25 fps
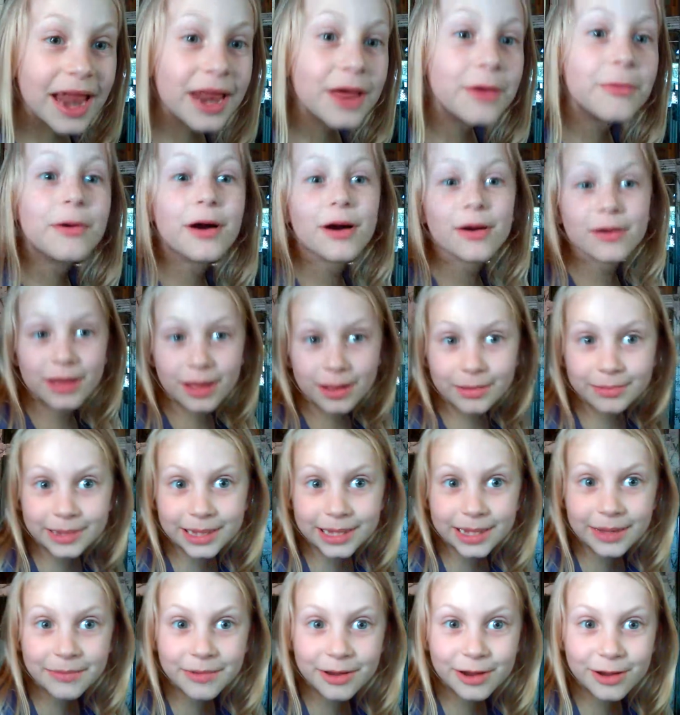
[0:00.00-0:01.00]
Hey, welcome
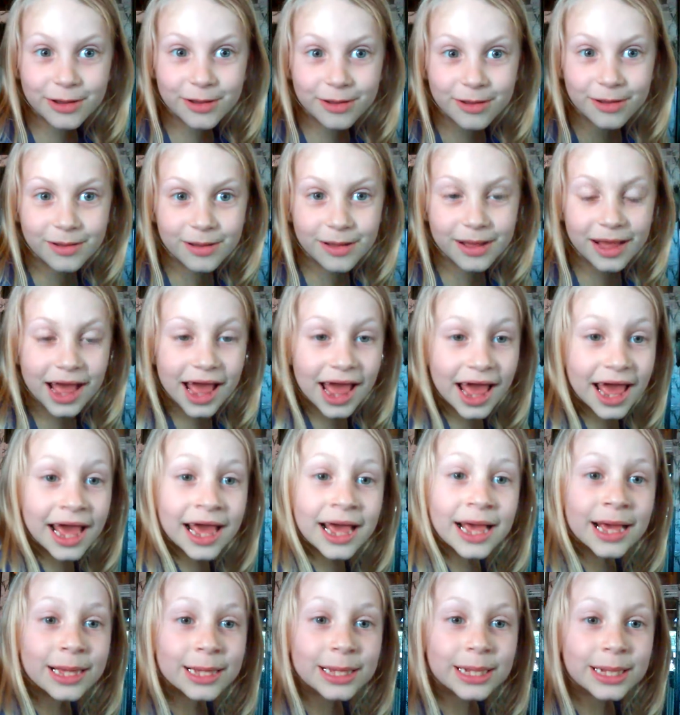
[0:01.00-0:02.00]
to Miracle
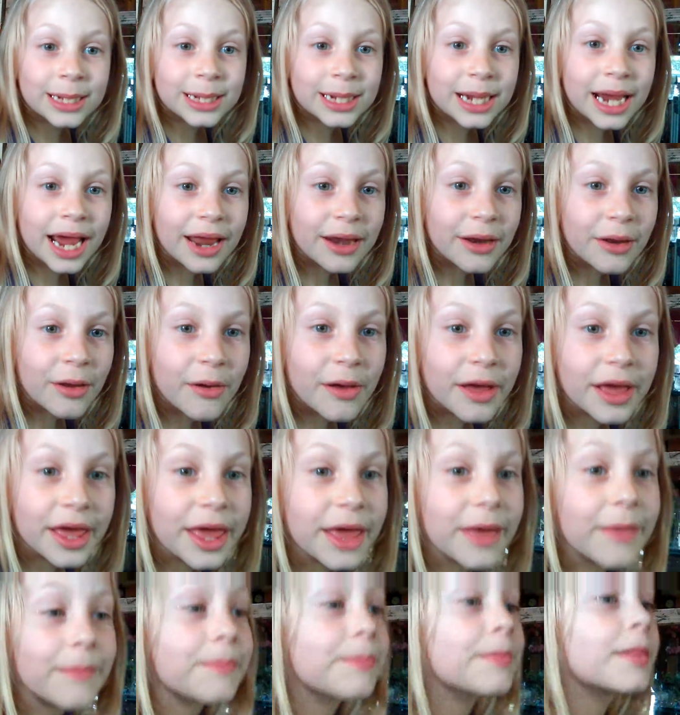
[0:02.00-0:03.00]
is channel
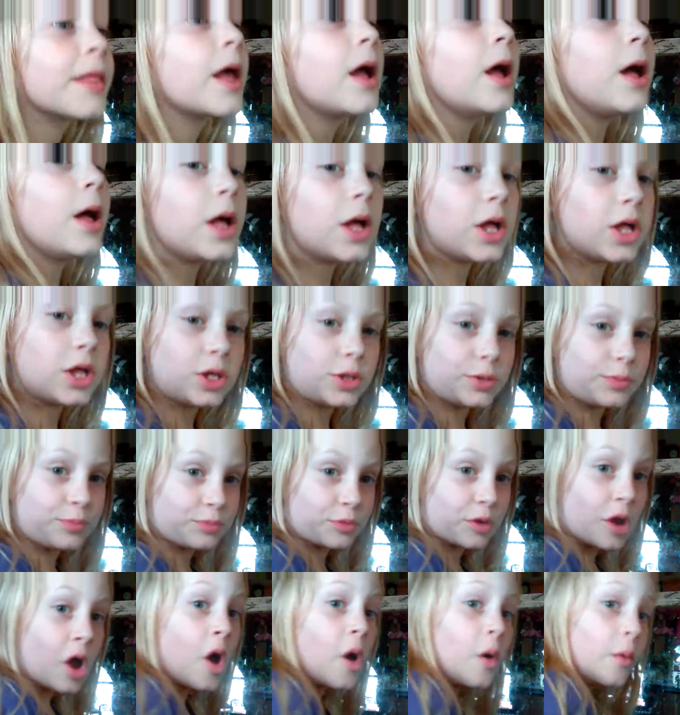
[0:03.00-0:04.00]
again.
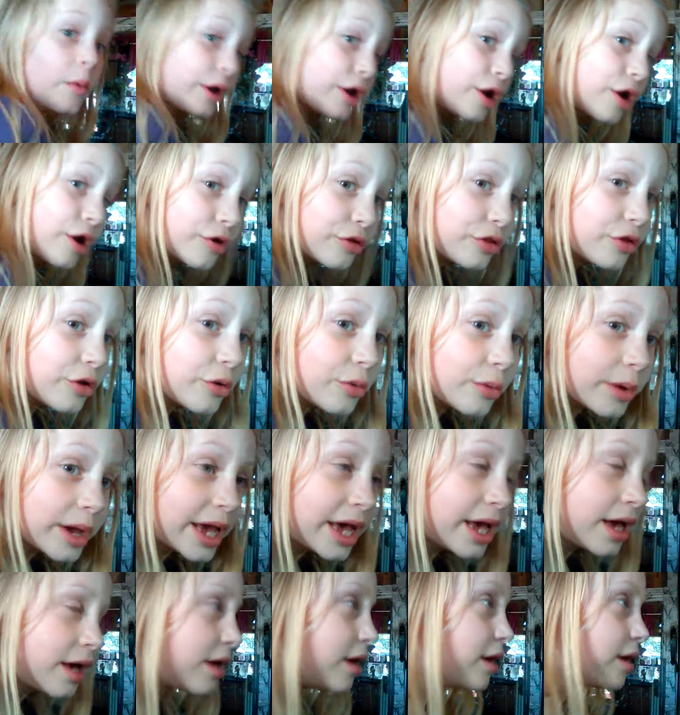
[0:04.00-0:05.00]
Um, we are
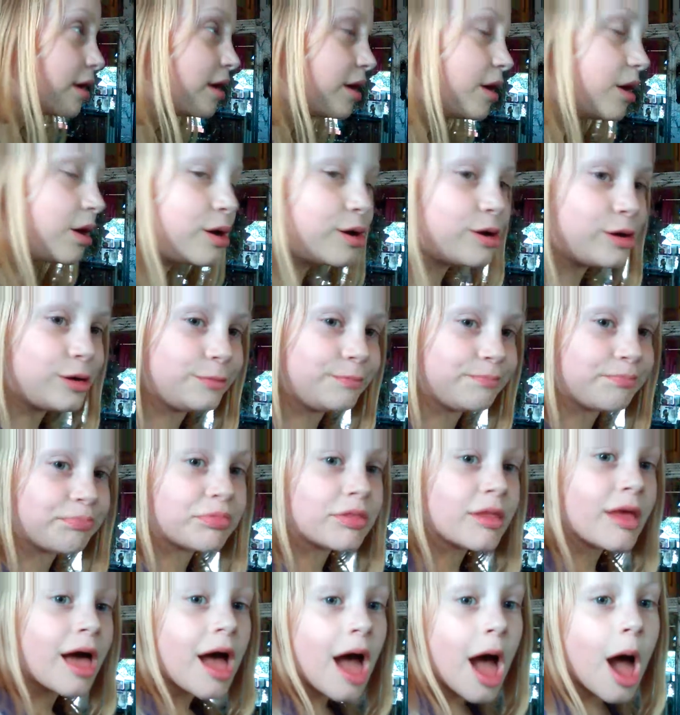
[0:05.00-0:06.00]
doing um,
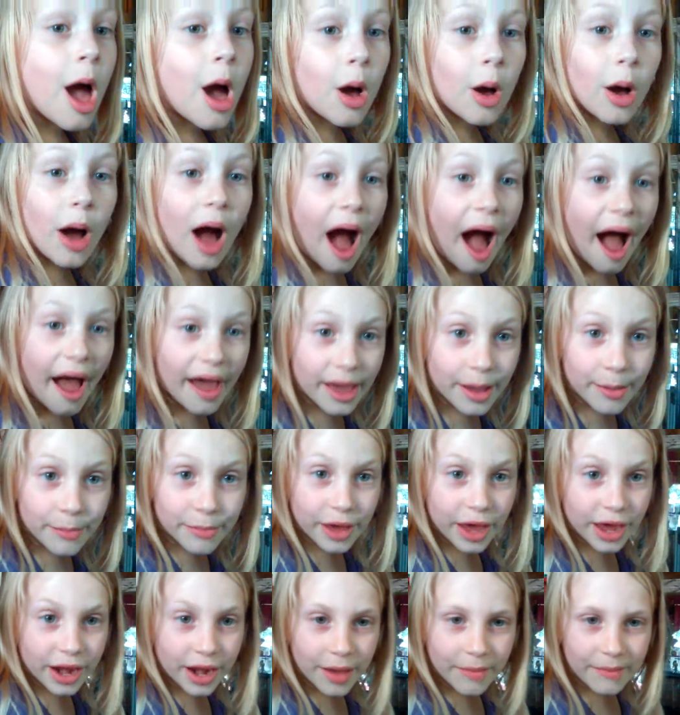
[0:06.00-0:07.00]
I am
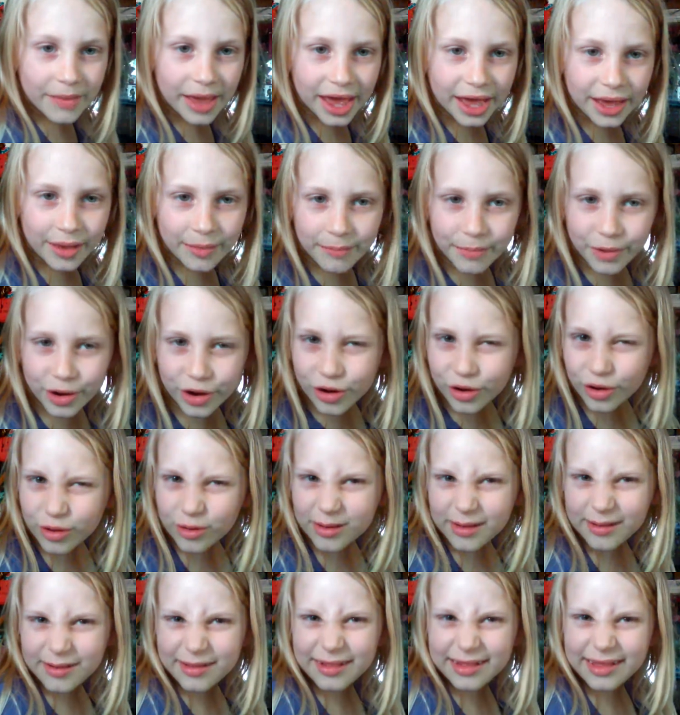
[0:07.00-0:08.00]
gonna make
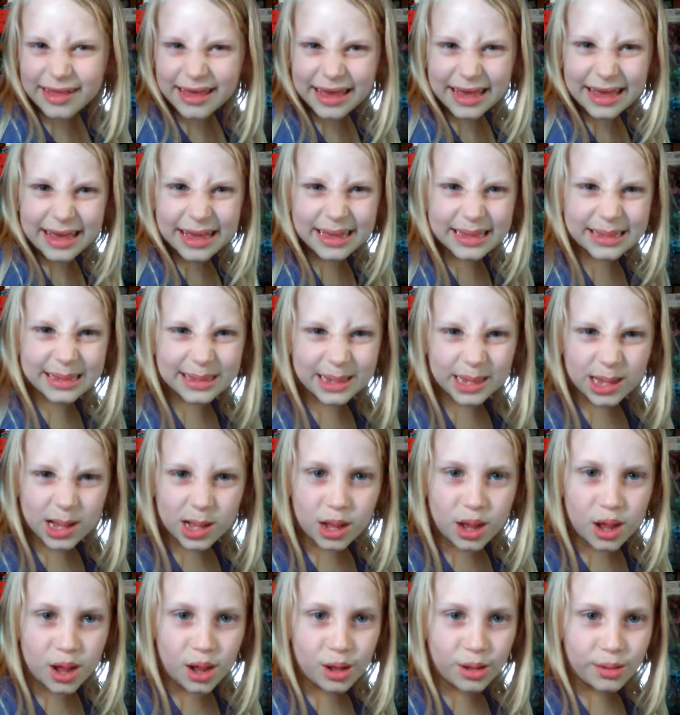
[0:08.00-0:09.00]
Miracle is
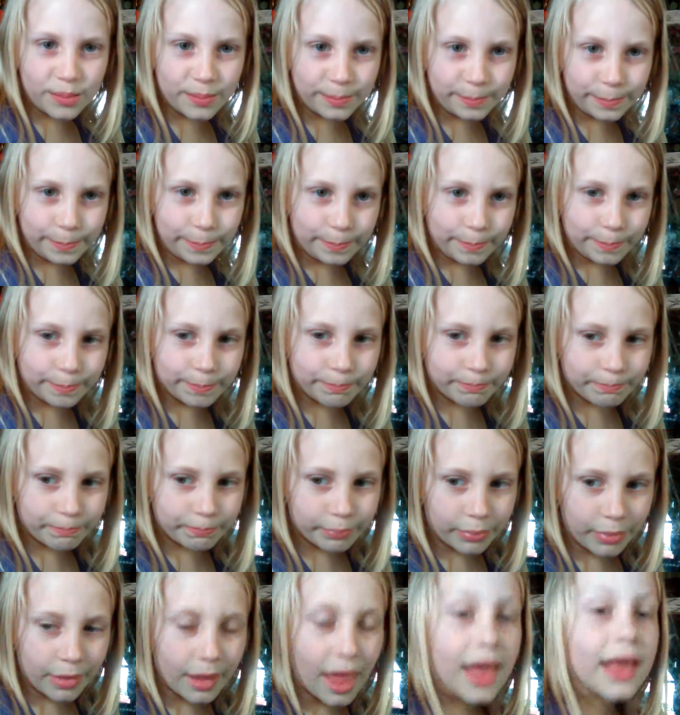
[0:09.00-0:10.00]
um
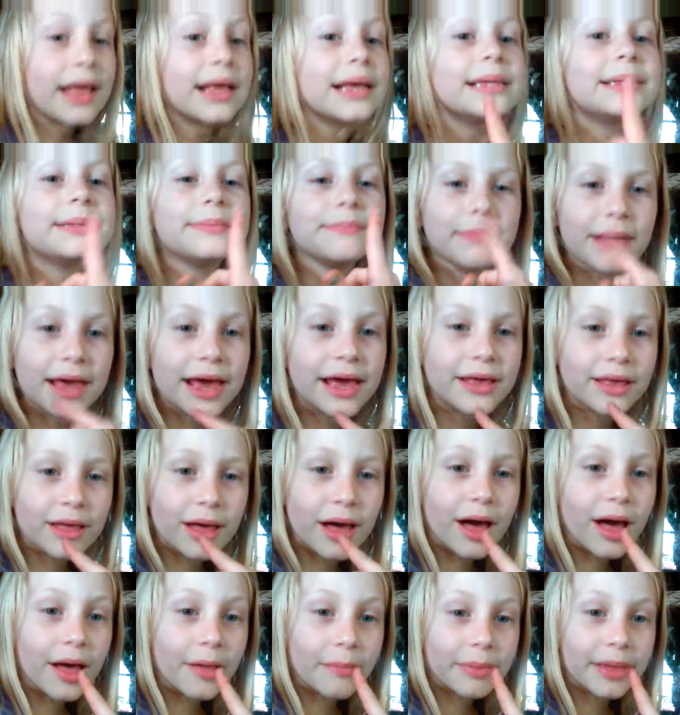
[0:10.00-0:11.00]
is
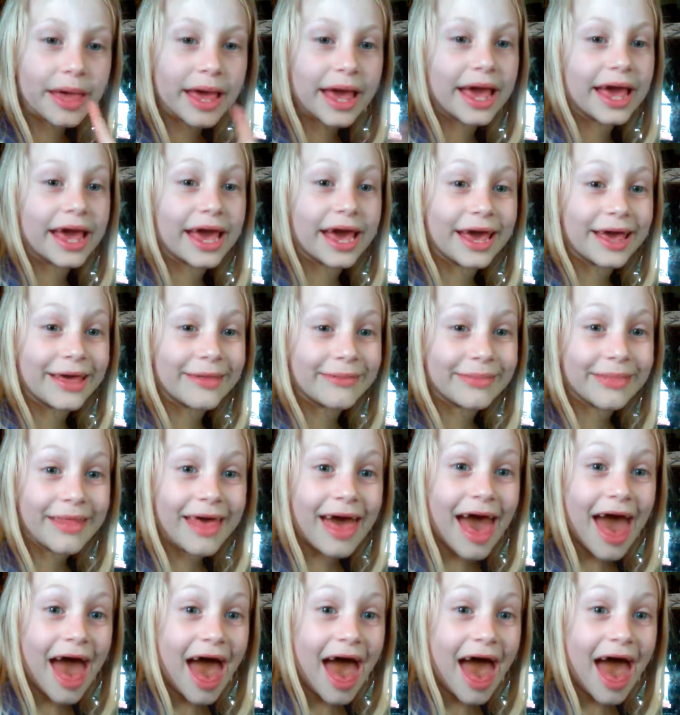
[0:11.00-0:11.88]
makeup and